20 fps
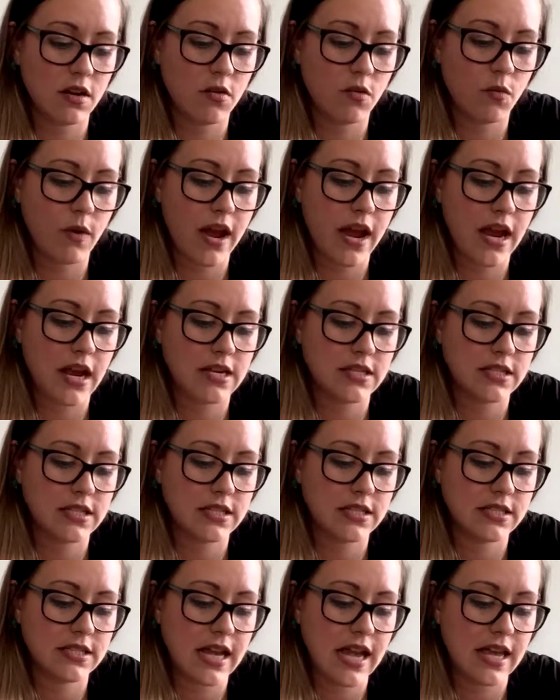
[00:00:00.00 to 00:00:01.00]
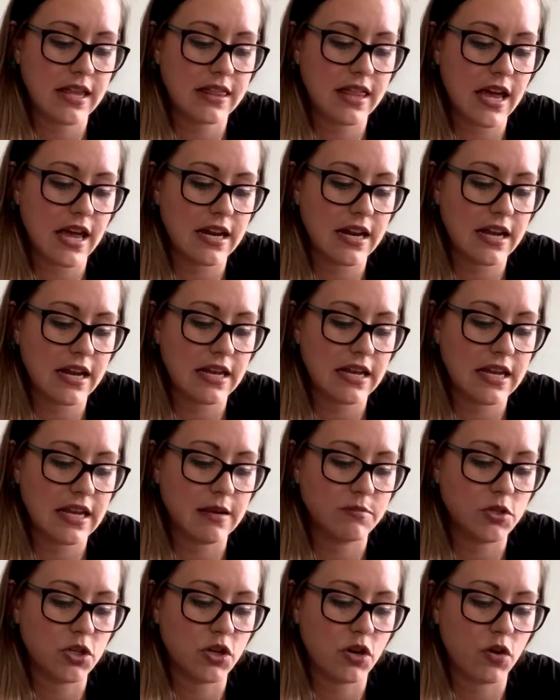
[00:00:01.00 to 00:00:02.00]
way to say that it
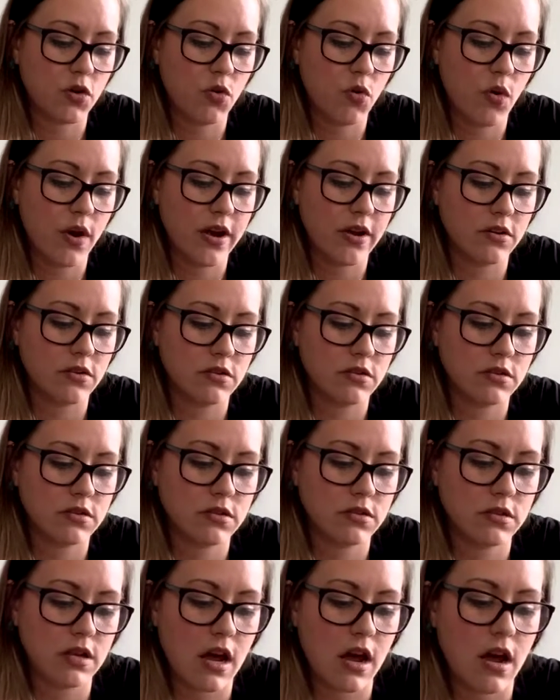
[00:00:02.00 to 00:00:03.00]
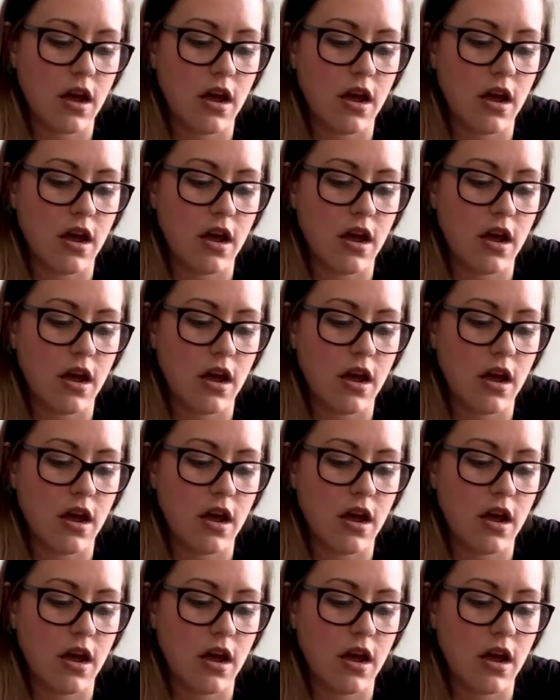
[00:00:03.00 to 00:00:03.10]
keeps your oils